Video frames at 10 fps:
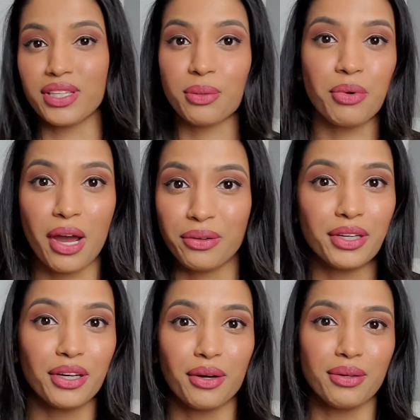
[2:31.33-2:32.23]
as a brown
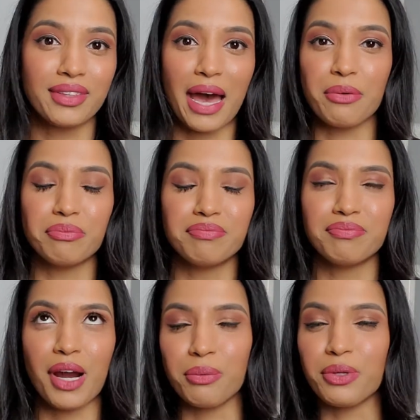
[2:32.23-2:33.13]
girl, that
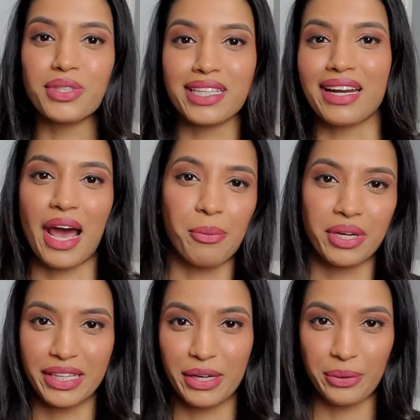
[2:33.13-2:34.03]
probably wasn't gonna
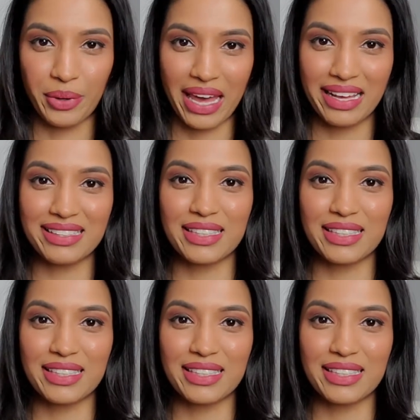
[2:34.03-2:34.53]
happen either way.